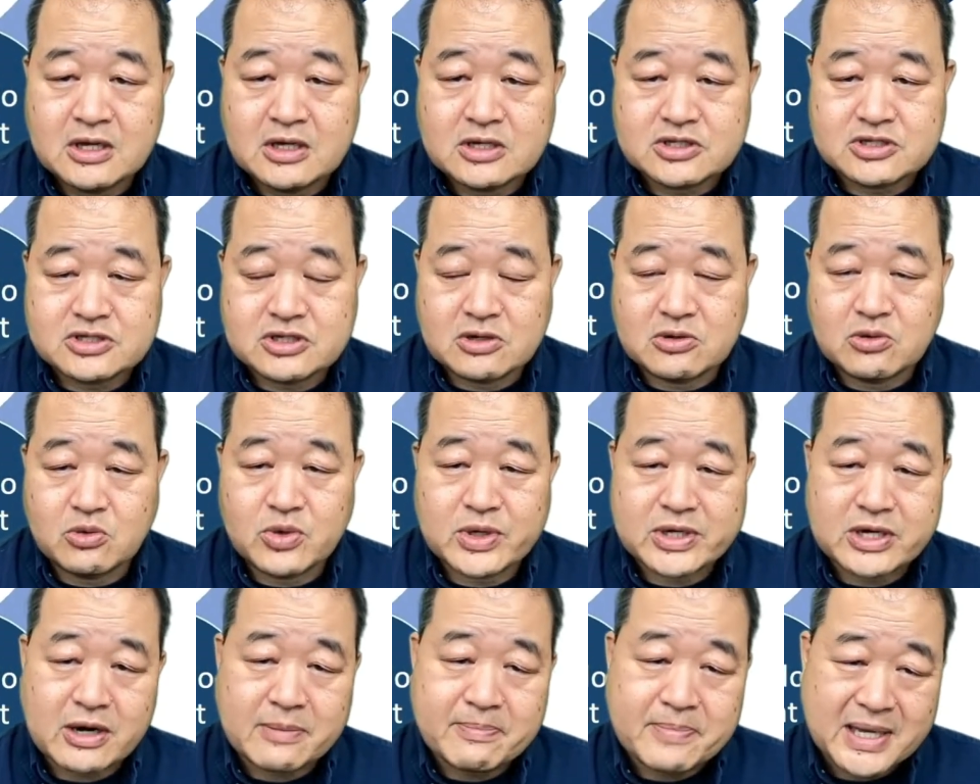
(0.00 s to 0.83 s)
So
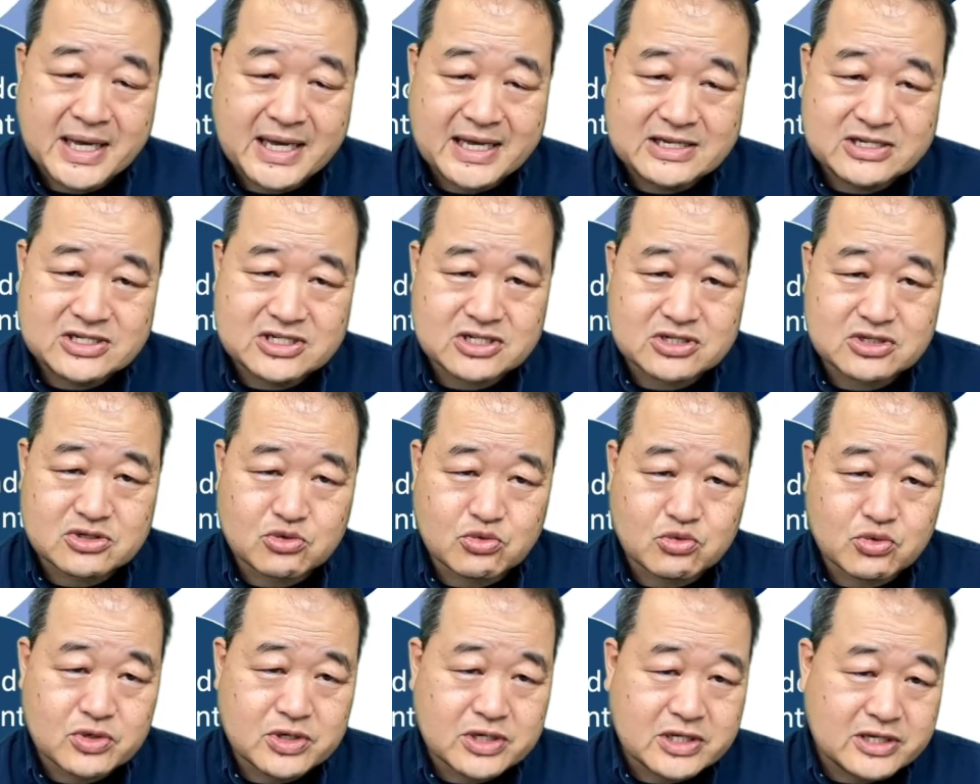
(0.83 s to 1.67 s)
when our patients
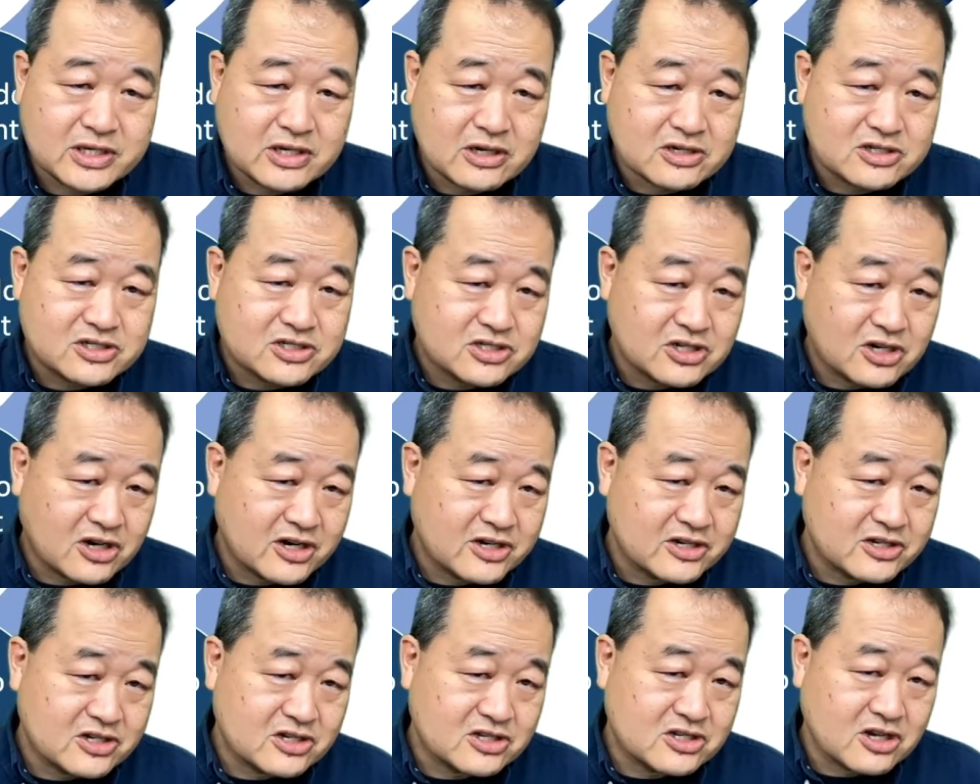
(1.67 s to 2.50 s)
really are
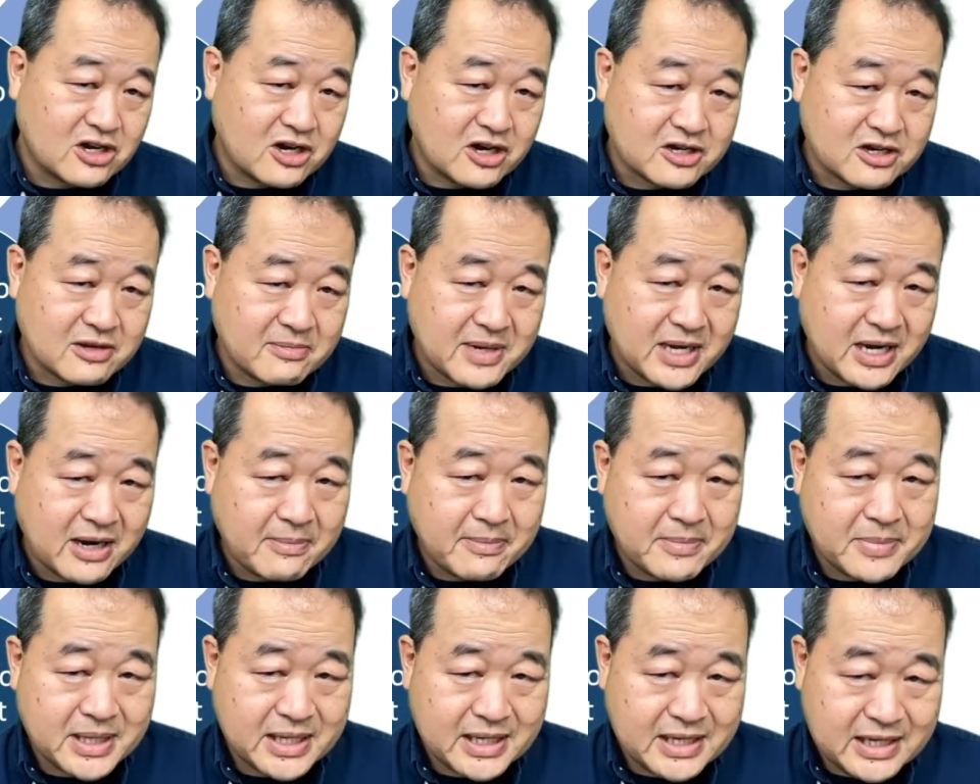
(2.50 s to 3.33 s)
starting to talk
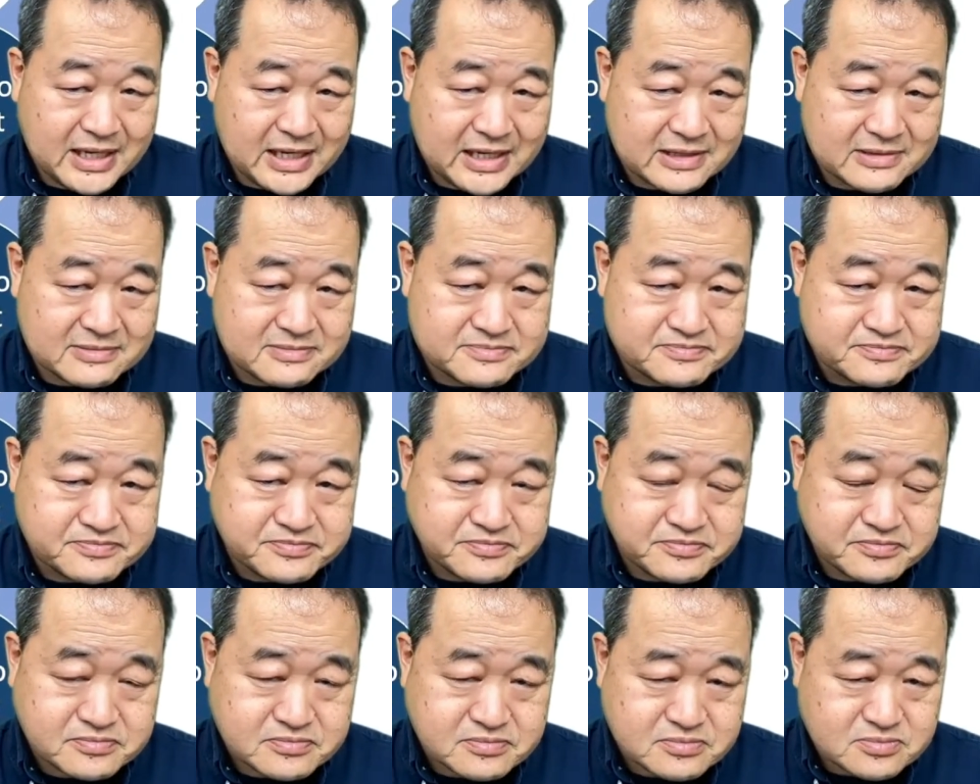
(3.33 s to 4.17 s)
about pain,
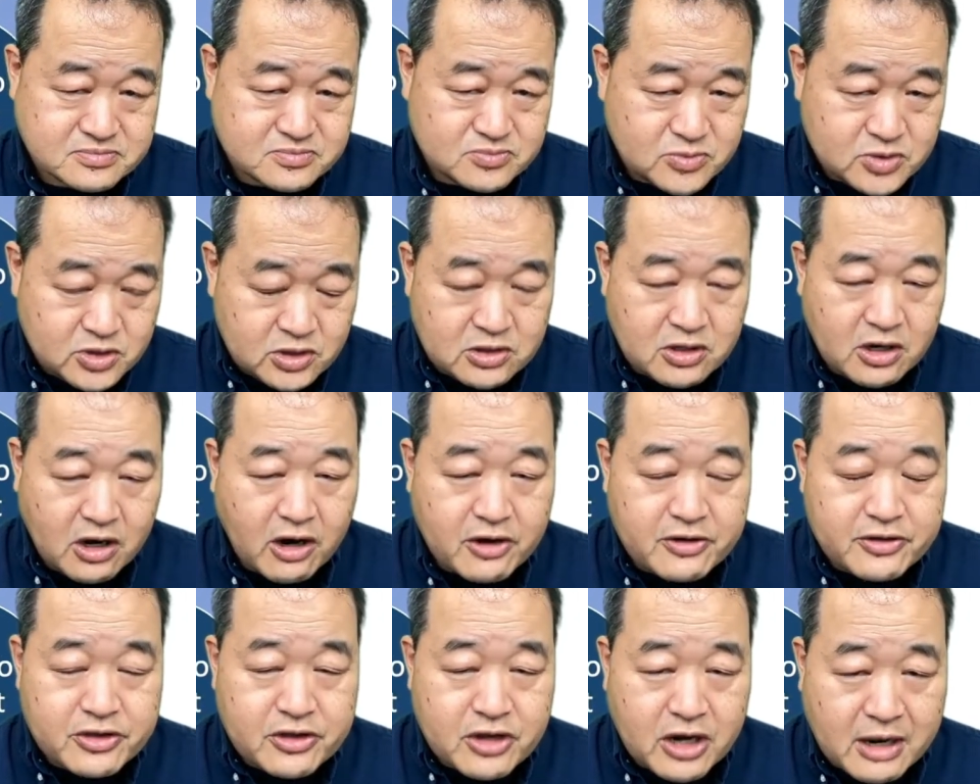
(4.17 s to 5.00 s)

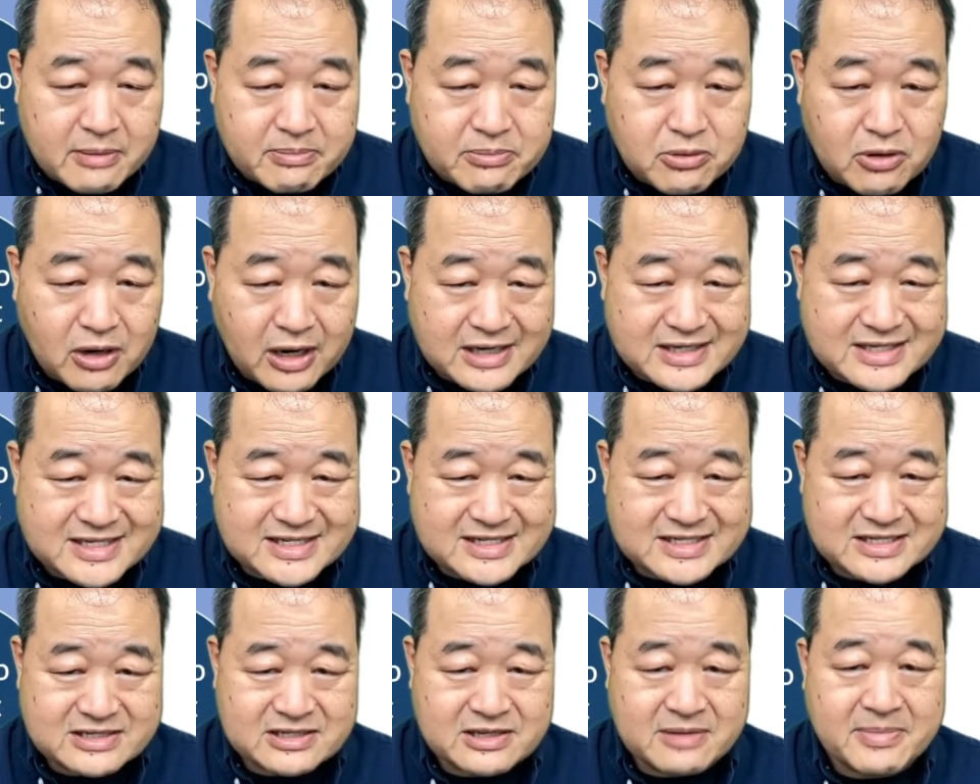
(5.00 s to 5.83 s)
our thought
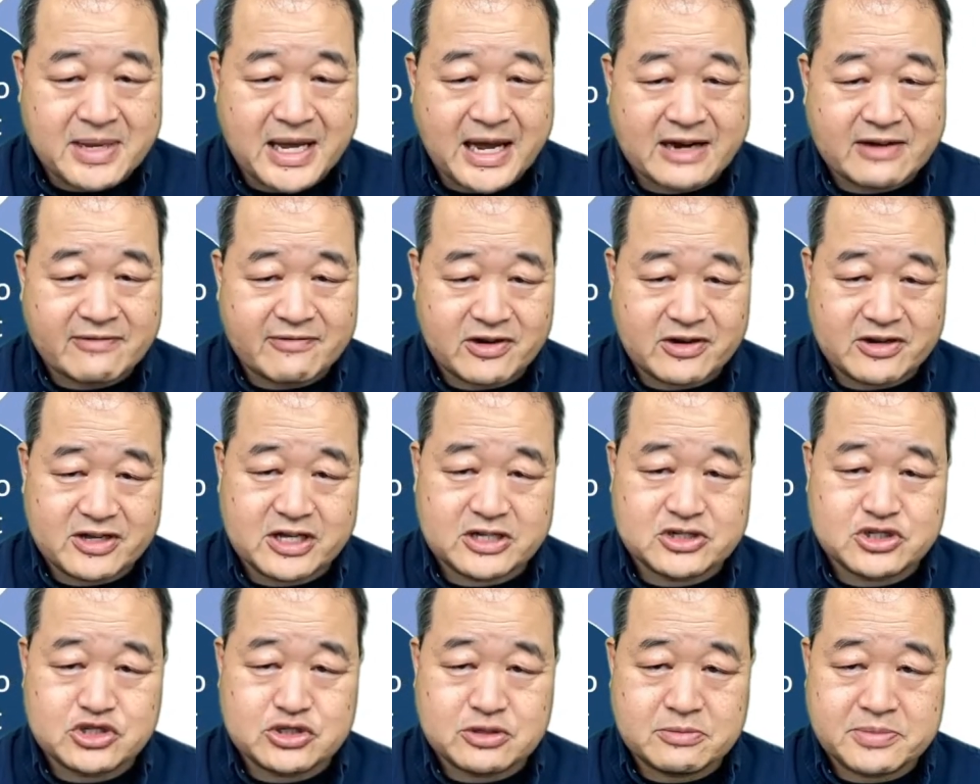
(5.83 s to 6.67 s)
process in the back of our
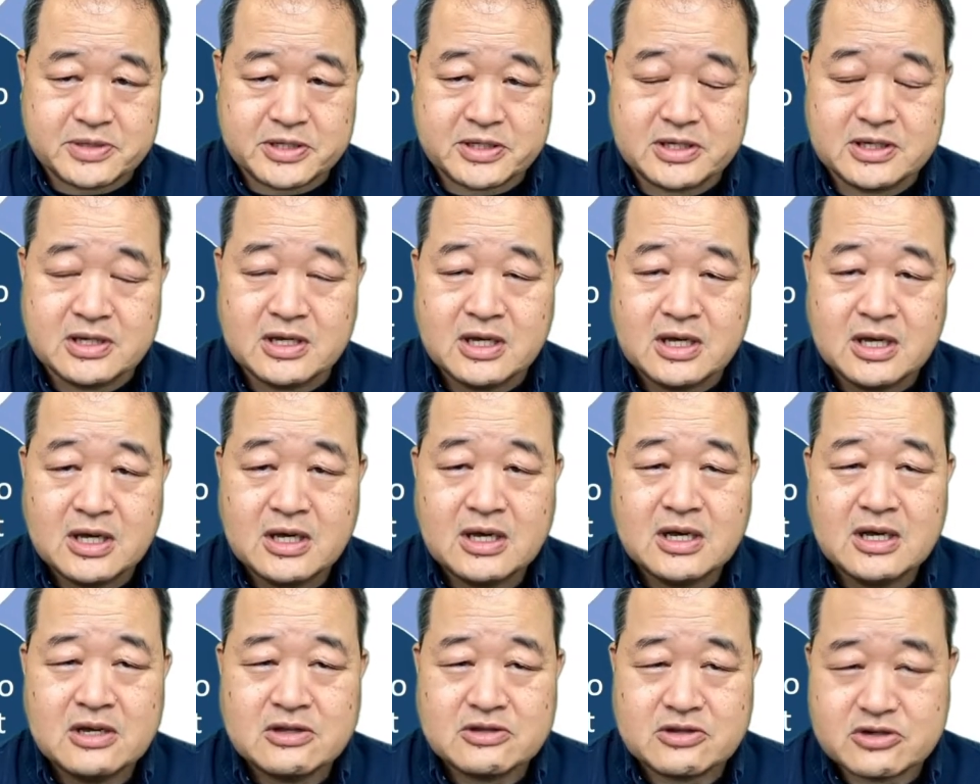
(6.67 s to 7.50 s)
head should be,
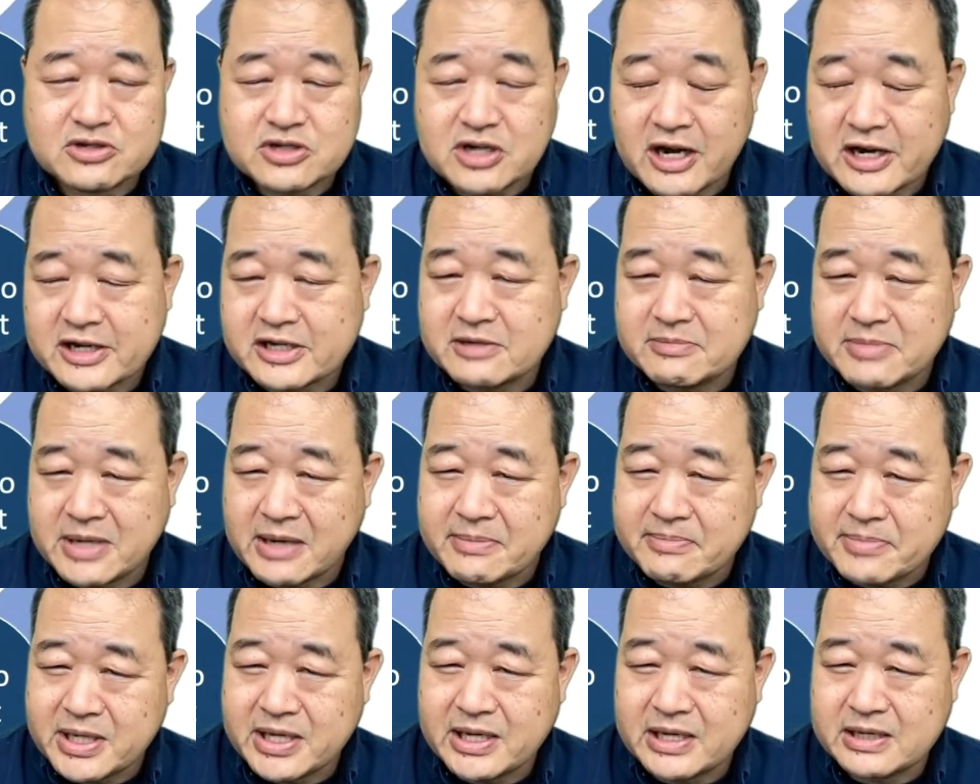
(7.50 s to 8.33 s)
they're talking
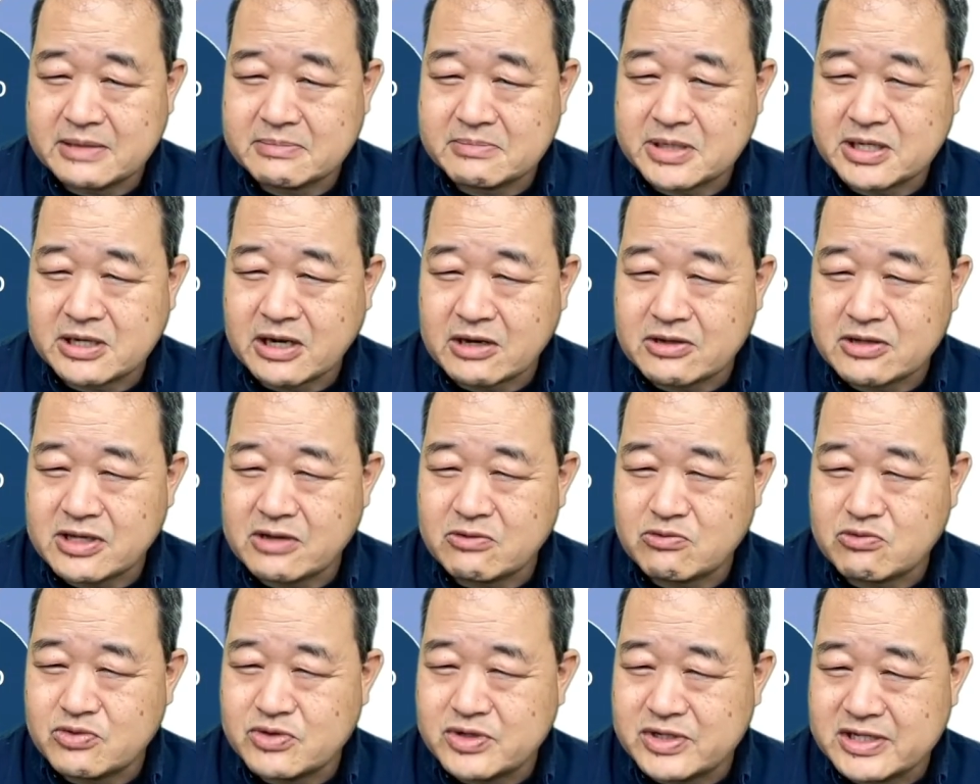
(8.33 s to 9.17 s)
about pain, but are they
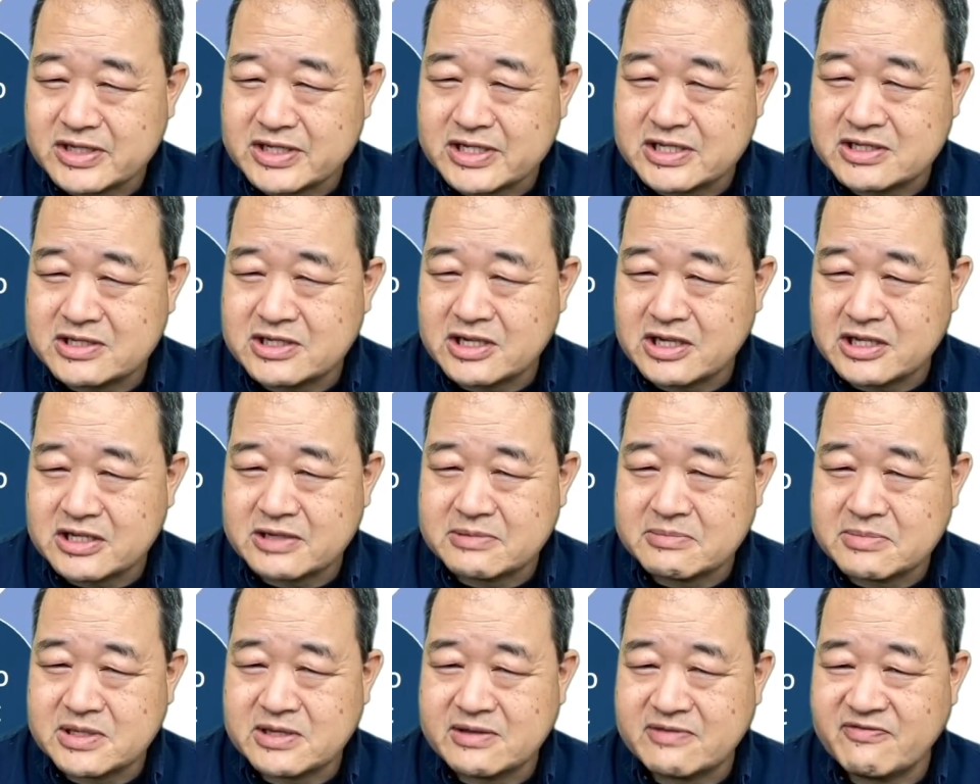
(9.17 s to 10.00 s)
really
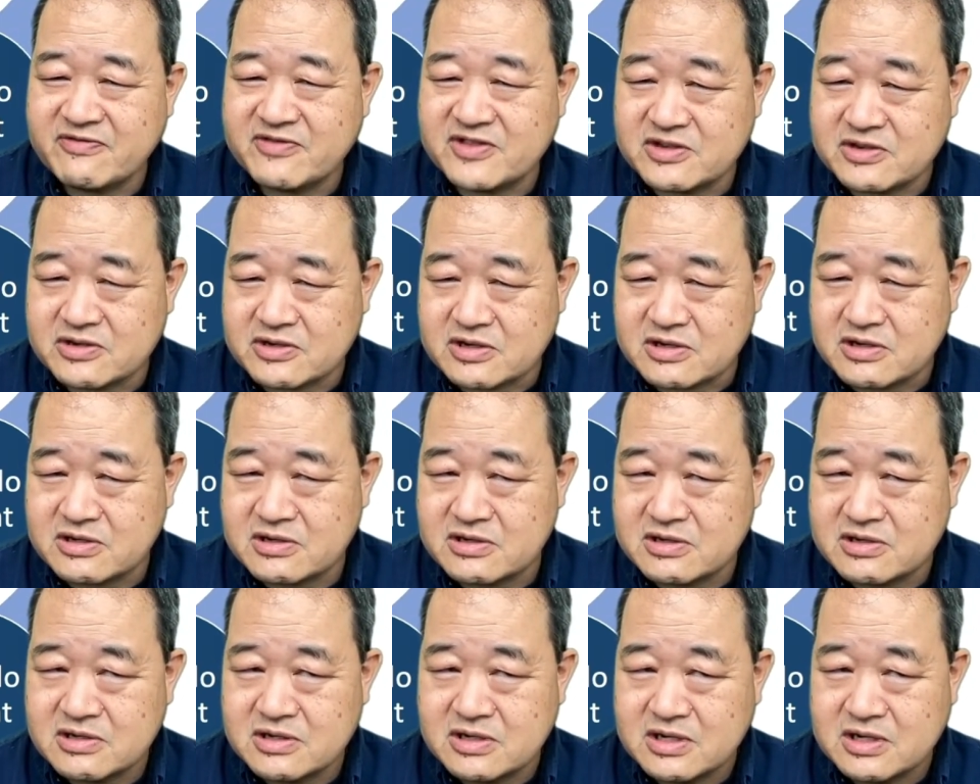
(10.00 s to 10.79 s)
telling me fear?